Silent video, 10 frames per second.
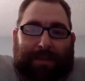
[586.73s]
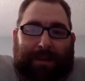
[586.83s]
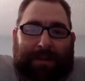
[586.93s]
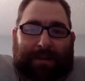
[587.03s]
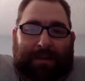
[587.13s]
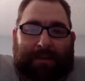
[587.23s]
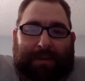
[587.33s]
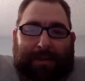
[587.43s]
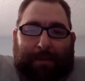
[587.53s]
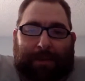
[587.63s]
And then in
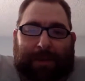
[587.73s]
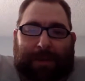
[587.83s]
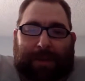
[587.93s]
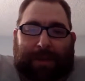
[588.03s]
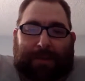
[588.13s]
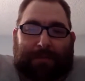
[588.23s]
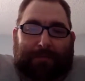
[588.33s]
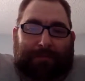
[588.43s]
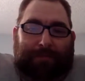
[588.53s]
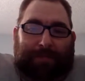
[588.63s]
Double-A,
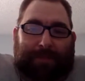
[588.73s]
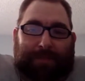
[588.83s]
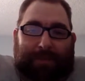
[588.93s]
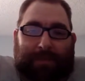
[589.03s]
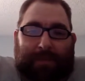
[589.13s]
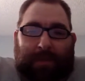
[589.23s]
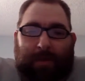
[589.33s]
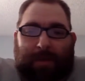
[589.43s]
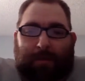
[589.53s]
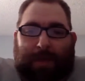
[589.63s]

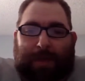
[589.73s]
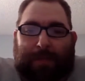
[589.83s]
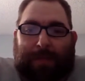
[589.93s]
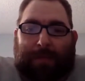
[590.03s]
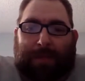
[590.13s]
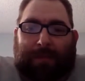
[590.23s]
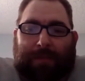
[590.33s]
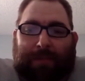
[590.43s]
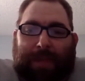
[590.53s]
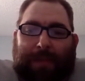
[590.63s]
Logan Webb makes
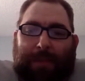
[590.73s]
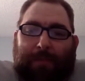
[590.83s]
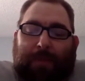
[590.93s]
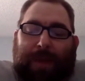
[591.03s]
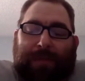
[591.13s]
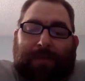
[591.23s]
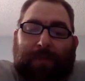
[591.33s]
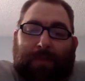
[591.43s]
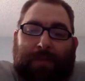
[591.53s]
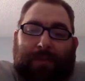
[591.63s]
his debut, 5
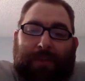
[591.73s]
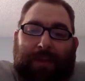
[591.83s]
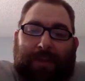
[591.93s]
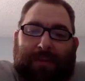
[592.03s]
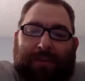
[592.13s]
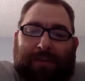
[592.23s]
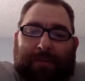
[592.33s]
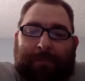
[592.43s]
scoreless innings.